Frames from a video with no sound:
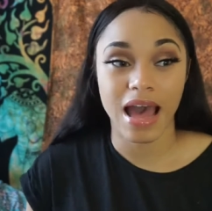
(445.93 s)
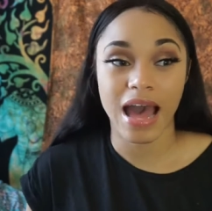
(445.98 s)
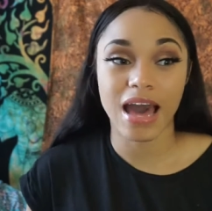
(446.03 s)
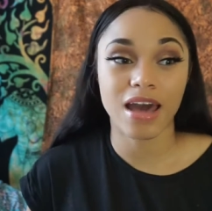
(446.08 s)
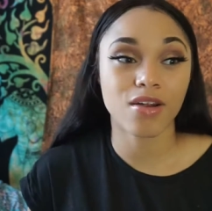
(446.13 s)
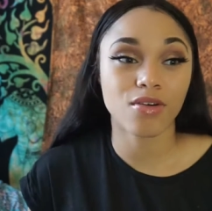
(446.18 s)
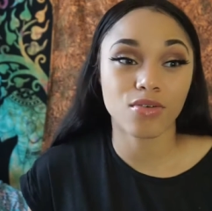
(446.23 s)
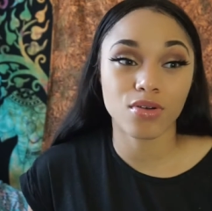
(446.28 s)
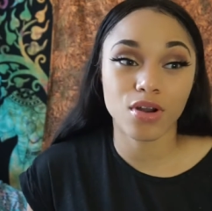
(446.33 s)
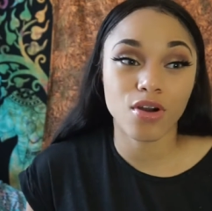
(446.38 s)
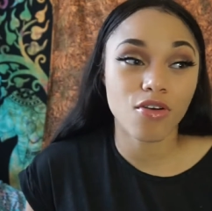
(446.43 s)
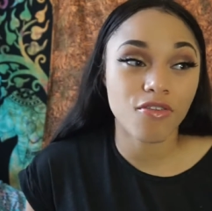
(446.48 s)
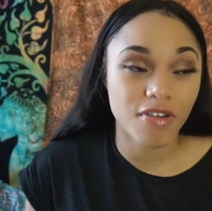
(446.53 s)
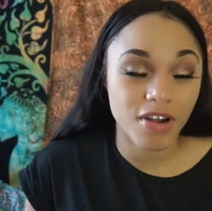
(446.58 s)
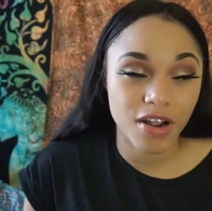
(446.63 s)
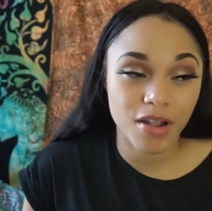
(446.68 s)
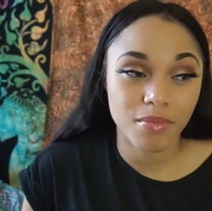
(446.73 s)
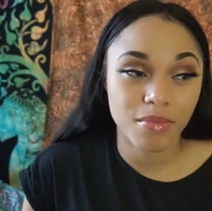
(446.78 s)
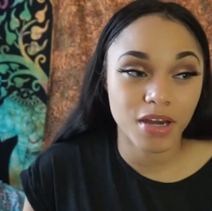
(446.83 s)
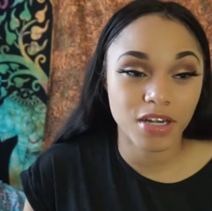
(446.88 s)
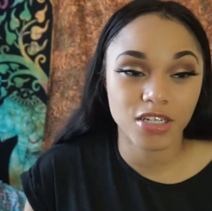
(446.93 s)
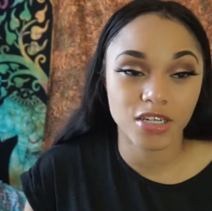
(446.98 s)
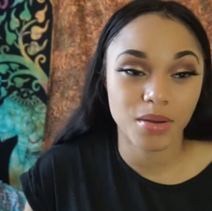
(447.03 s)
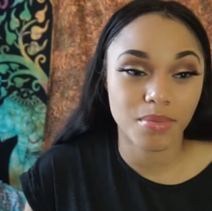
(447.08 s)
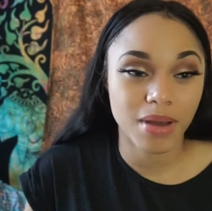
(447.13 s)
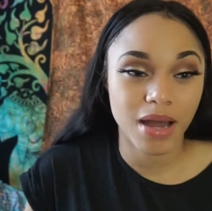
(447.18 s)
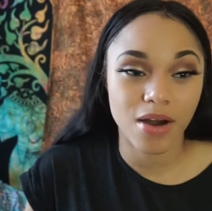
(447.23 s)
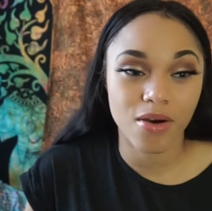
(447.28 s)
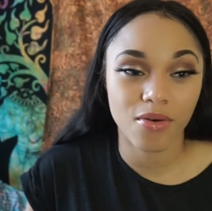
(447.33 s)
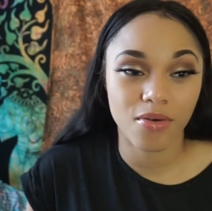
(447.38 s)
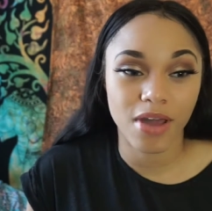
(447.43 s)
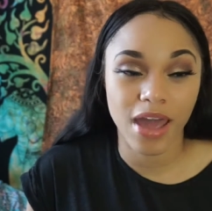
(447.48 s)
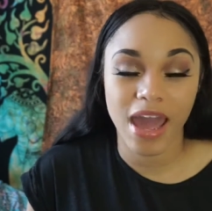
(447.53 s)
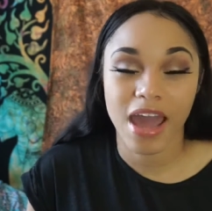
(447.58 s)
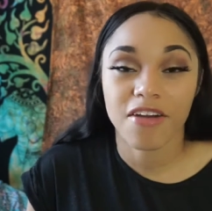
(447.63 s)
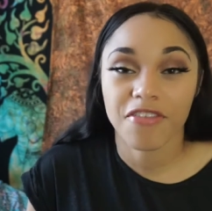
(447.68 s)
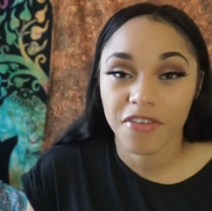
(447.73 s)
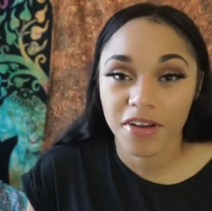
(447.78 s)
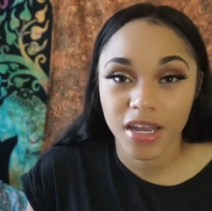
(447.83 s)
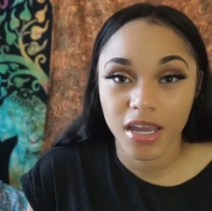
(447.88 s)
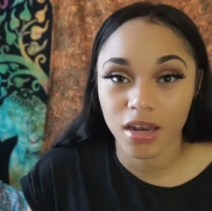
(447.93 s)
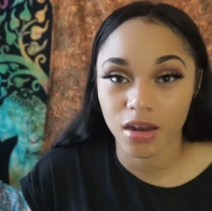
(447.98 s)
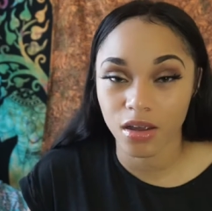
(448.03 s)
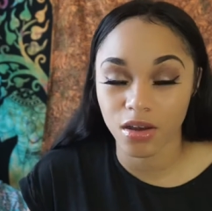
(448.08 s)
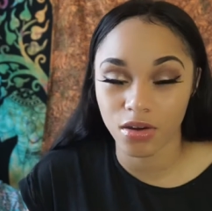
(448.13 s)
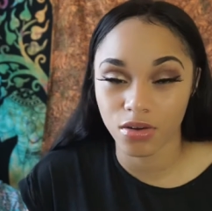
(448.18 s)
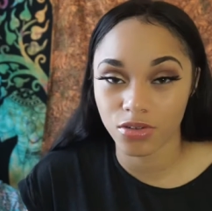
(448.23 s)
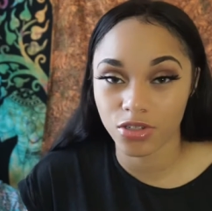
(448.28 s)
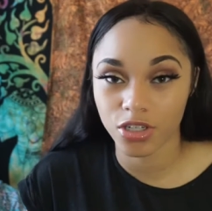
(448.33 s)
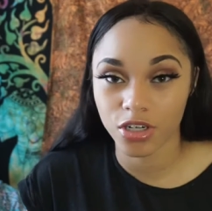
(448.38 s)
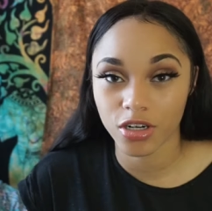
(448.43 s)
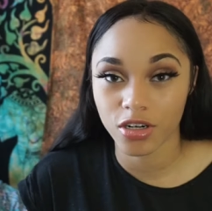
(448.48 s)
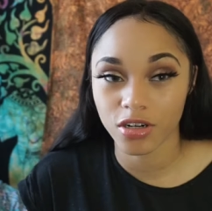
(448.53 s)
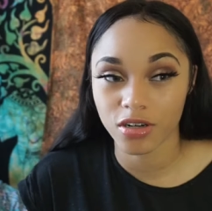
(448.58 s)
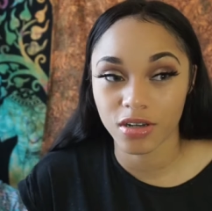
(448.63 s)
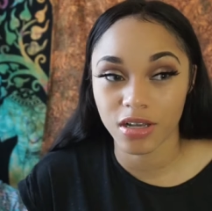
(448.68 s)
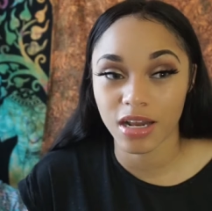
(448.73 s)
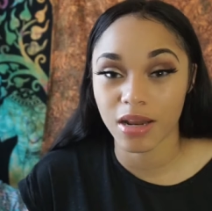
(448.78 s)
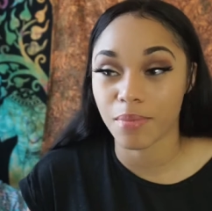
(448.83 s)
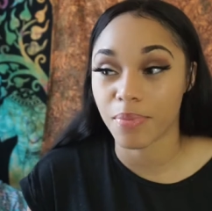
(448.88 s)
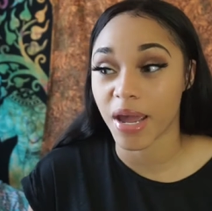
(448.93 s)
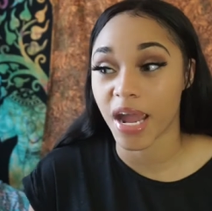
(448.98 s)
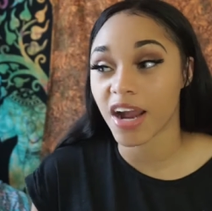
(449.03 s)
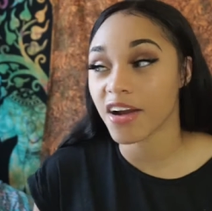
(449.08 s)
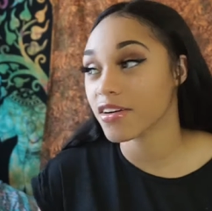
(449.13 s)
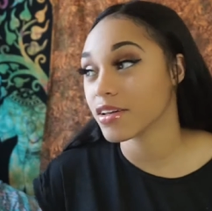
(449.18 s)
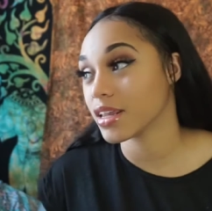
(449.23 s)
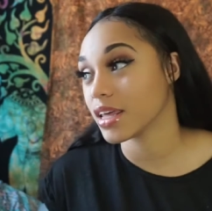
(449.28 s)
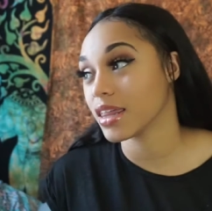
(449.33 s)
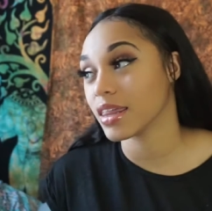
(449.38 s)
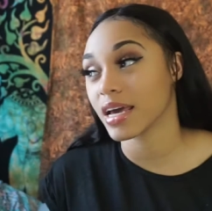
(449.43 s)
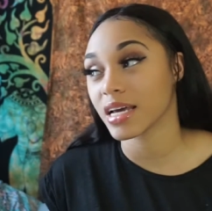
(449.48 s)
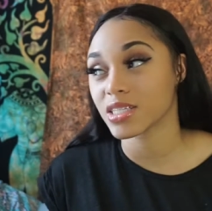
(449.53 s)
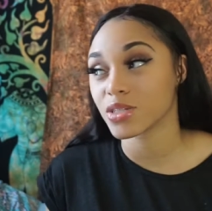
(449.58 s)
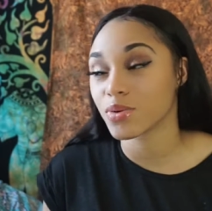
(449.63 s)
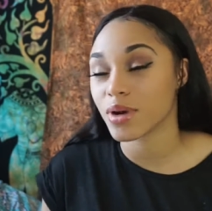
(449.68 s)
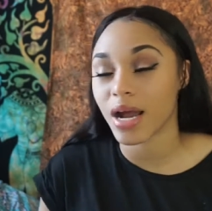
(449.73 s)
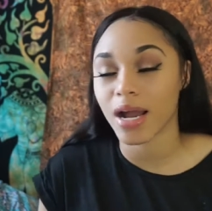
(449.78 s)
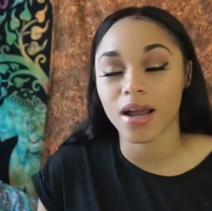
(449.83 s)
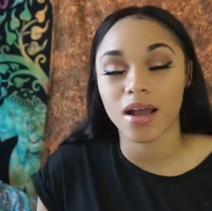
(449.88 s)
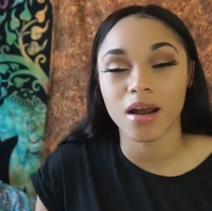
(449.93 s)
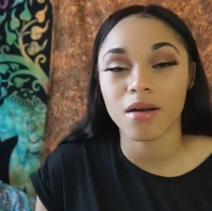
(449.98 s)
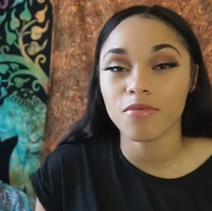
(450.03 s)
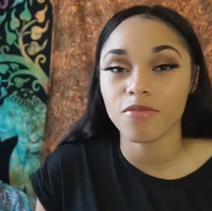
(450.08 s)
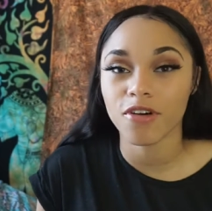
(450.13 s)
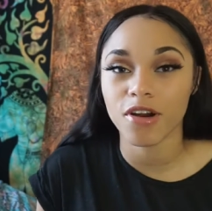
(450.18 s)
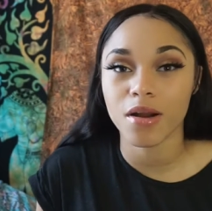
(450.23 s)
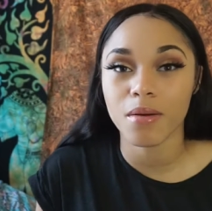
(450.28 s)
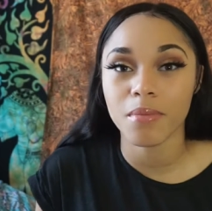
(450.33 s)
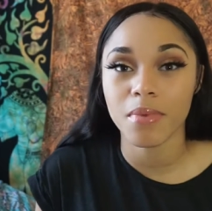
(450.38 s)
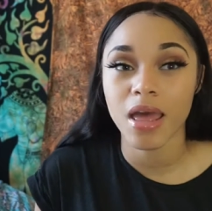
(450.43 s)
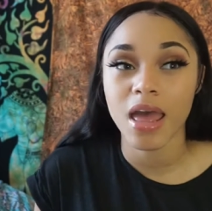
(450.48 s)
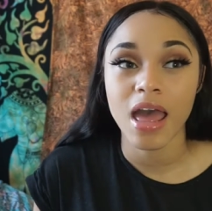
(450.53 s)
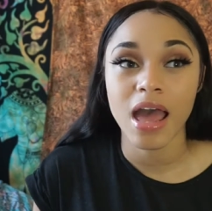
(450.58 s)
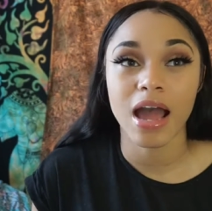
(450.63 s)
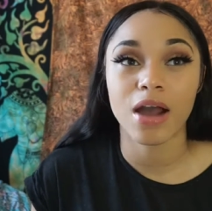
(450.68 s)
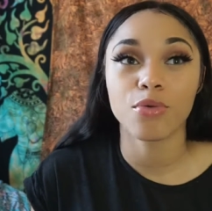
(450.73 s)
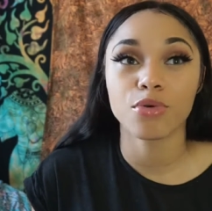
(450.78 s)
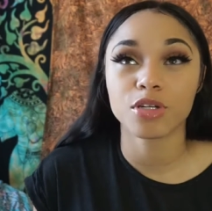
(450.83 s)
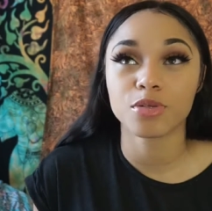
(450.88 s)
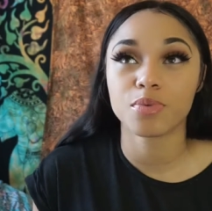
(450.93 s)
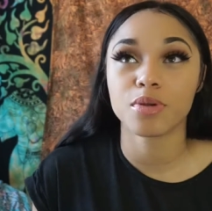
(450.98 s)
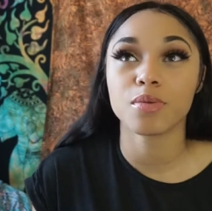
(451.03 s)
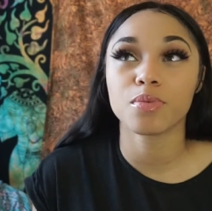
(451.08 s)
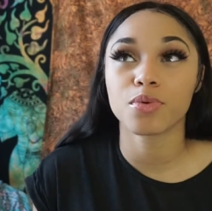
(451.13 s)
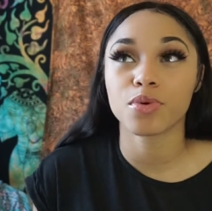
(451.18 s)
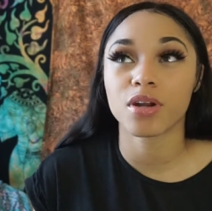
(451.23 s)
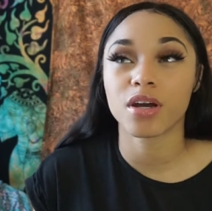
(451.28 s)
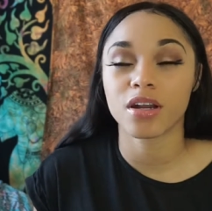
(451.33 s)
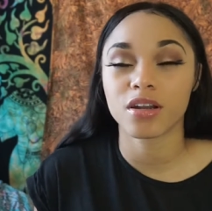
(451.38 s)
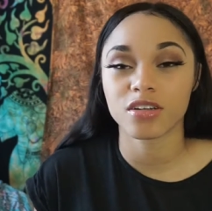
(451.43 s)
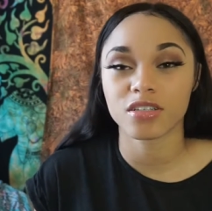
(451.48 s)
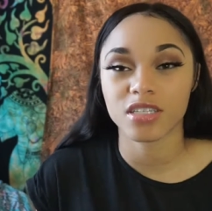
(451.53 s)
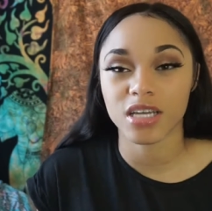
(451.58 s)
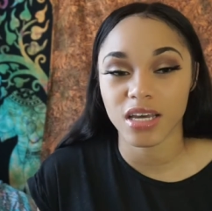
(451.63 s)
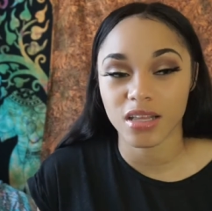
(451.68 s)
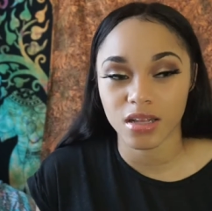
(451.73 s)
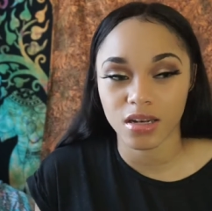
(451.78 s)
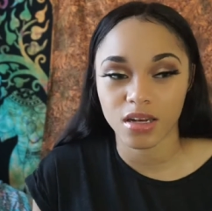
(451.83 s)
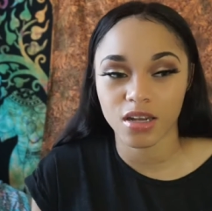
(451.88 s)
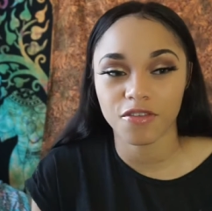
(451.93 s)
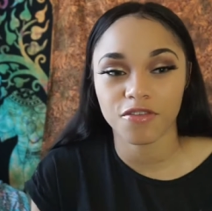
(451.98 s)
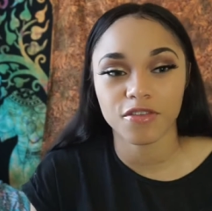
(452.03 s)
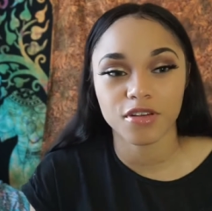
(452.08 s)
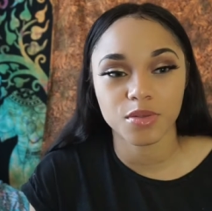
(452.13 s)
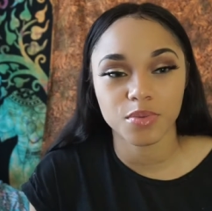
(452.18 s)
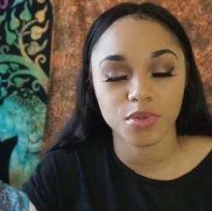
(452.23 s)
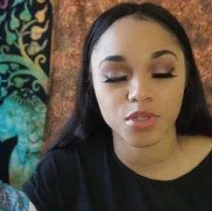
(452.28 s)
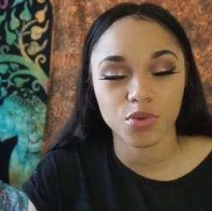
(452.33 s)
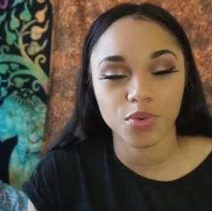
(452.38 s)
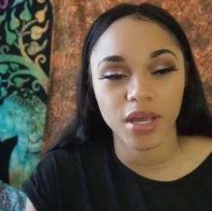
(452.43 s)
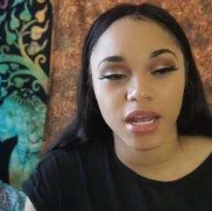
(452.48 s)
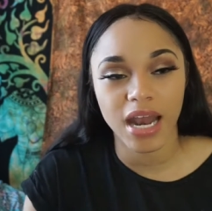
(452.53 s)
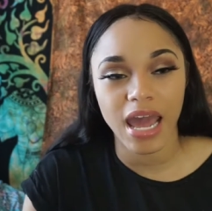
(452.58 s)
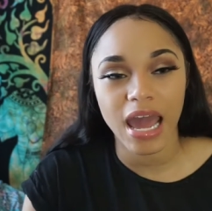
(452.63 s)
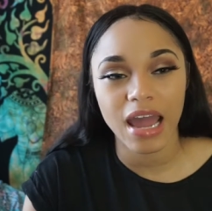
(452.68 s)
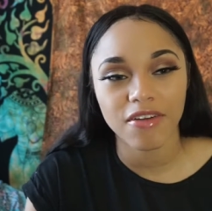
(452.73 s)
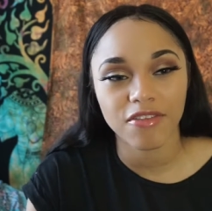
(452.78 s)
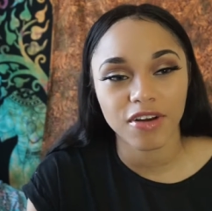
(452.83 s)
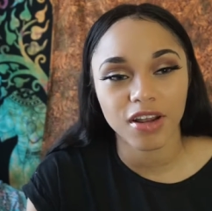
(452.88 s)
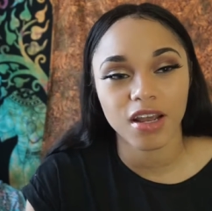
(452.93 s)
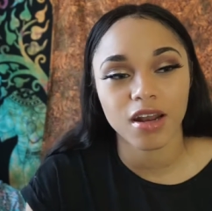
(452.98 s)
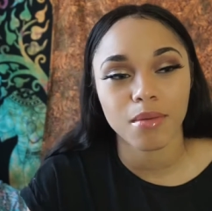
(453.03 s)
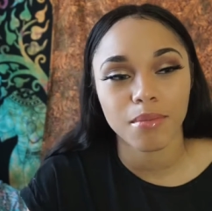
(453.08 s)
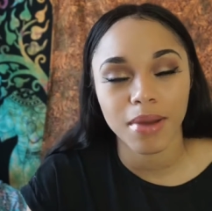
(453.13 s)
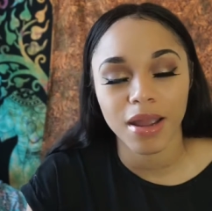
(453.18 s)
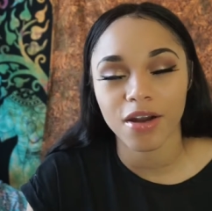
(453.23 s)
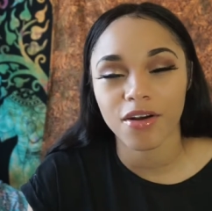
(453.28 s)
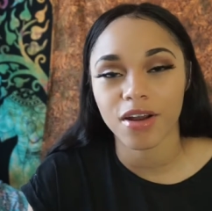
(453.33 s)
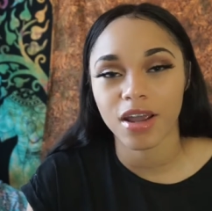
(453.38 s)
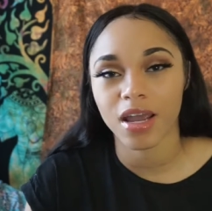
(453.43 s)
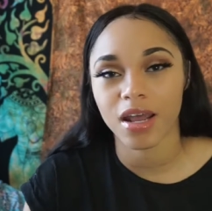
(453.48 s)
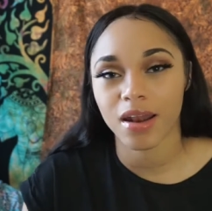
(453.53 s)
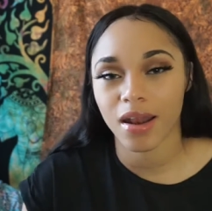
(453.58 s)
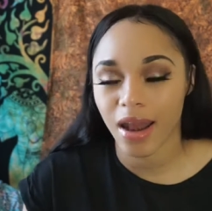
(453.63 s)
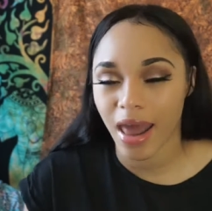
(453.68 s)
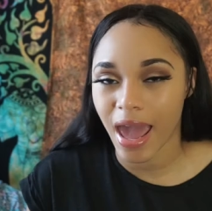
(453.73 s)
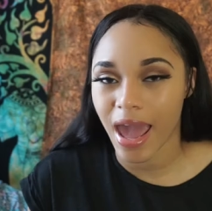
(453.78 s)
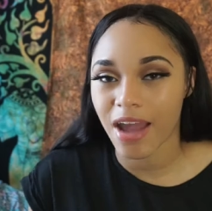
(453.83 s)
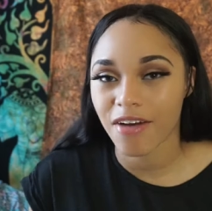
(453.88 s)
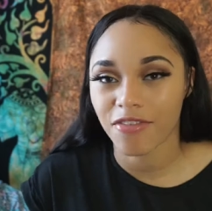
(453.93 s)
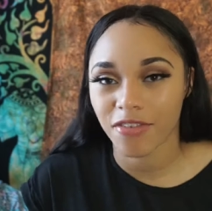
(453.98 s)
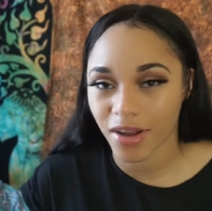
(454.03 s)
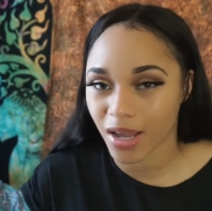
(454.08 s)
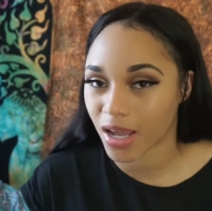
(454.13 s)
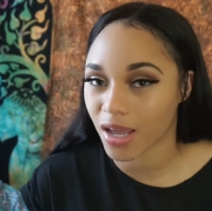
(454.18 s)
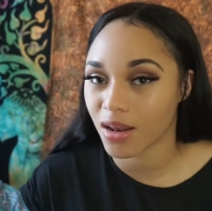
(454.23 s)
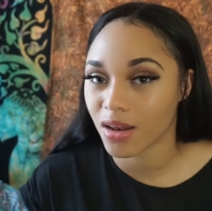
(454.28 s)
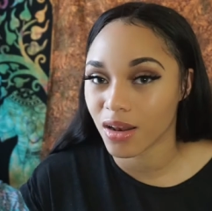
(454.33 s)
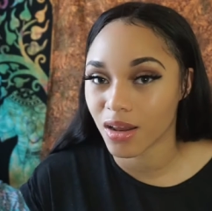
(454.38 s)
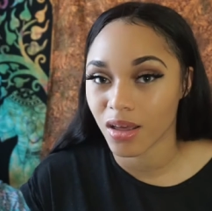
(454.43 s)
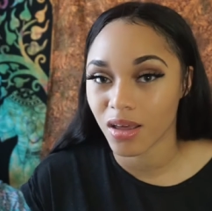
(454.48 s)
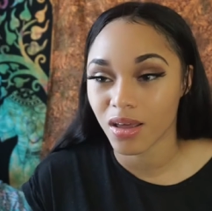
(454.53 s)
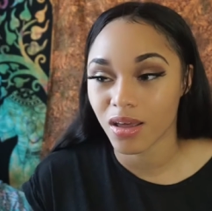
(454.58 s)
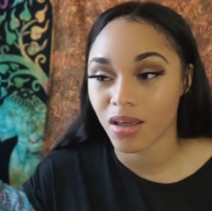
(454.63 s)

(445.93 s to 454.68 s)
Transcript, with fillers: I don't know very much about African culture, and apparently that's what I come from. I wish people would understand the difference between African American and African.